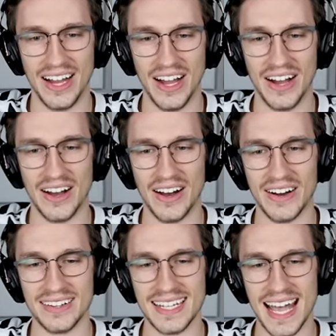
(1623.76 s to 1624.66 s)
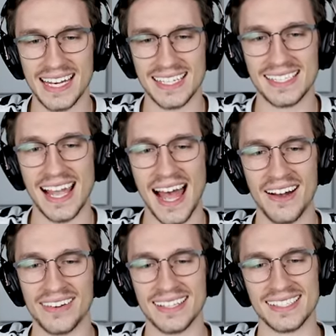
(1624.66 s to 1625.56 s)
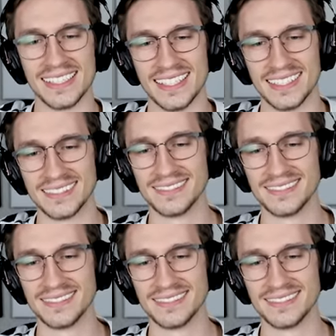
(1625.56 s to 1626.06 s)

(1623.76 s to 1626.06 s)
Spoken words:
Uh-oh, Daddy's down, isn't he?